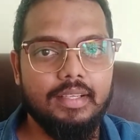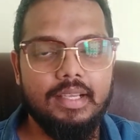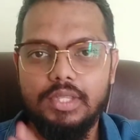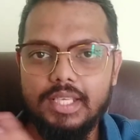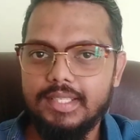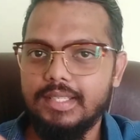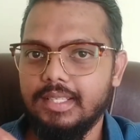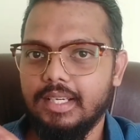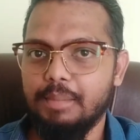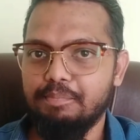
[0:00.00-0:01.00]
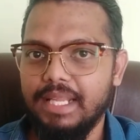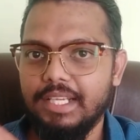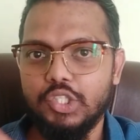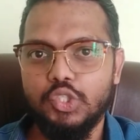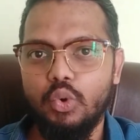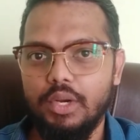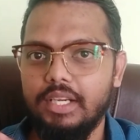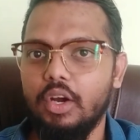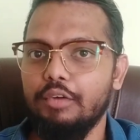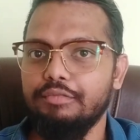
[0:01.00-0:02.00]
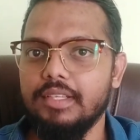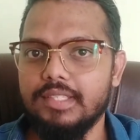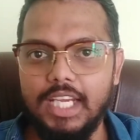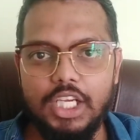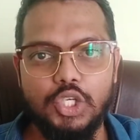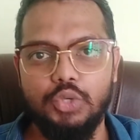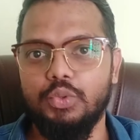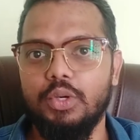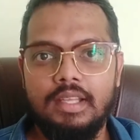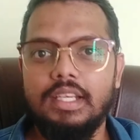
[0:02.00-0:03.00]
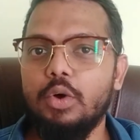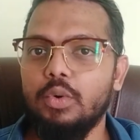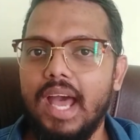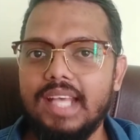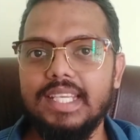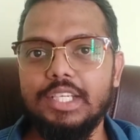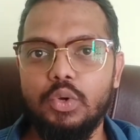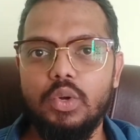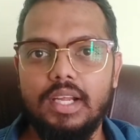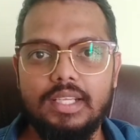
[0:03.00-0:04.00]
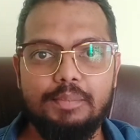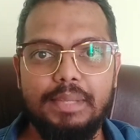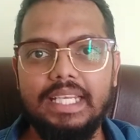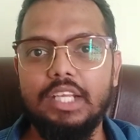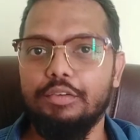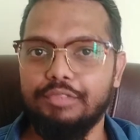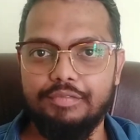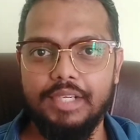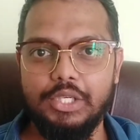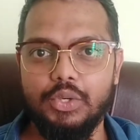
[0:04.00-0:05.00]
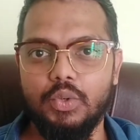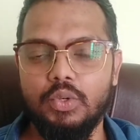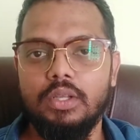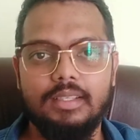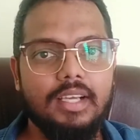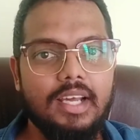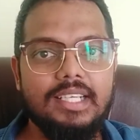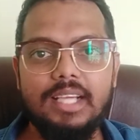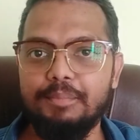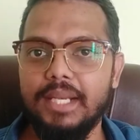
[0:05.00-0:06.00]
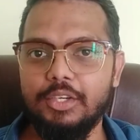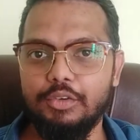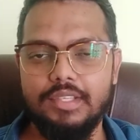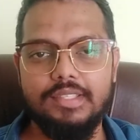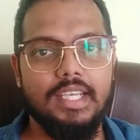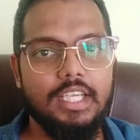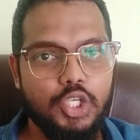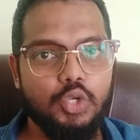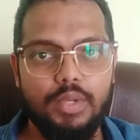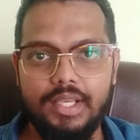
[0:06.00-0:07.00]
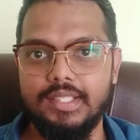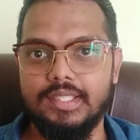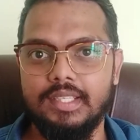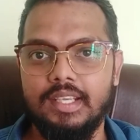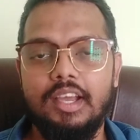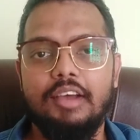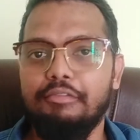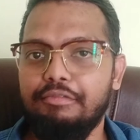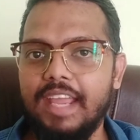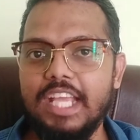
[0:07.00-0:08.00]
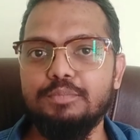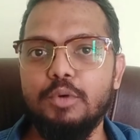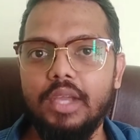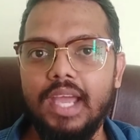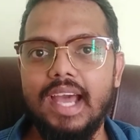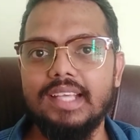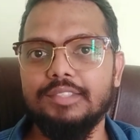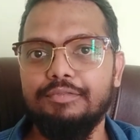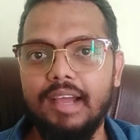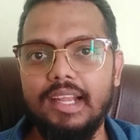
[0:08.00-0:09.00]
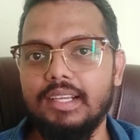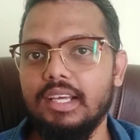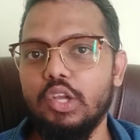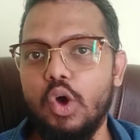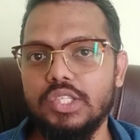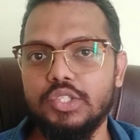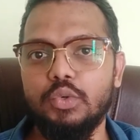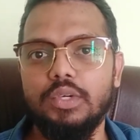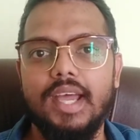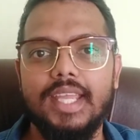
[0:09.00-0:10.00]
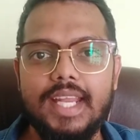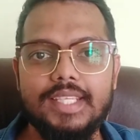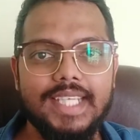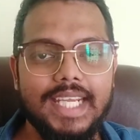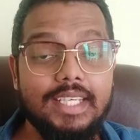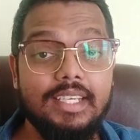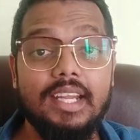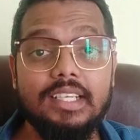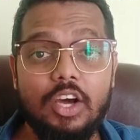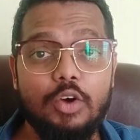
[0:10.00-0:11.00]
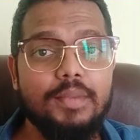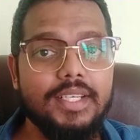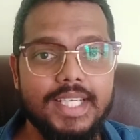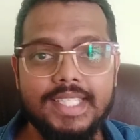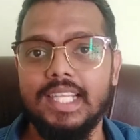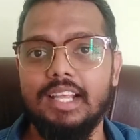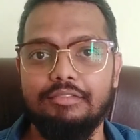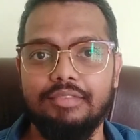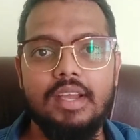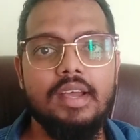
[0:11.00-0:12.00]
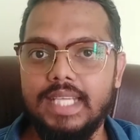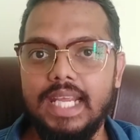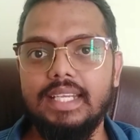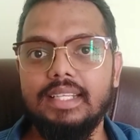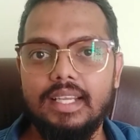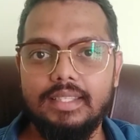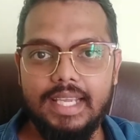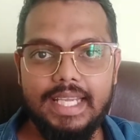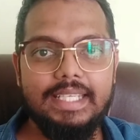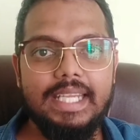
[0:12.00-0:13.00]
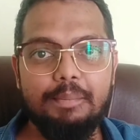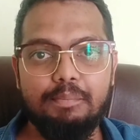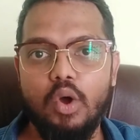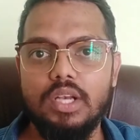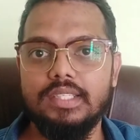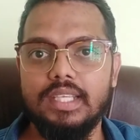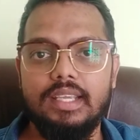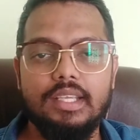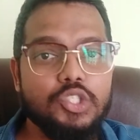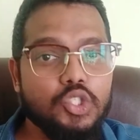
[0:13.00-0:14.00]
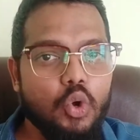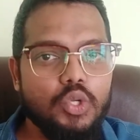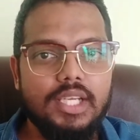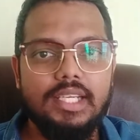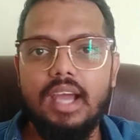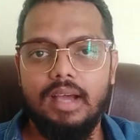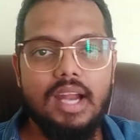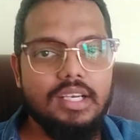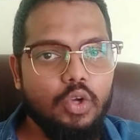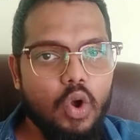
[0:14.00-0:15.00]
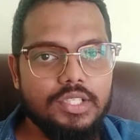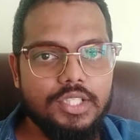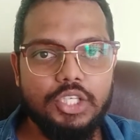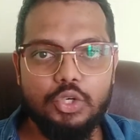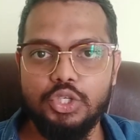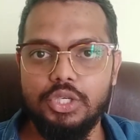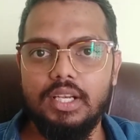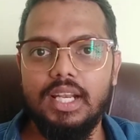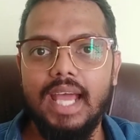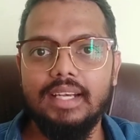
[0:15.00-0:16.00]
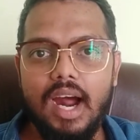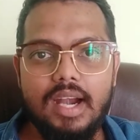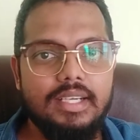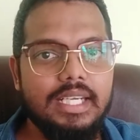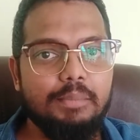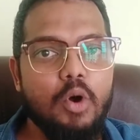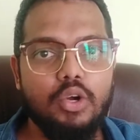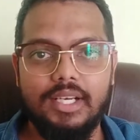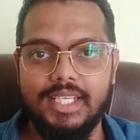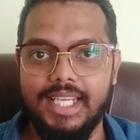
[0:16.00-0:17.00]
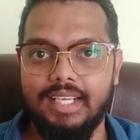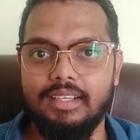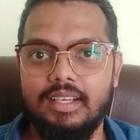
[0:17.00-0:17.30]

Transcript: So this is the complete story of this issue. Now as I told at the beginning of the video, the current update of this issue is Facebook has filed a lawsuit against Indian government itself stating that the Indian policy is totally unconstitutional and undemocratic.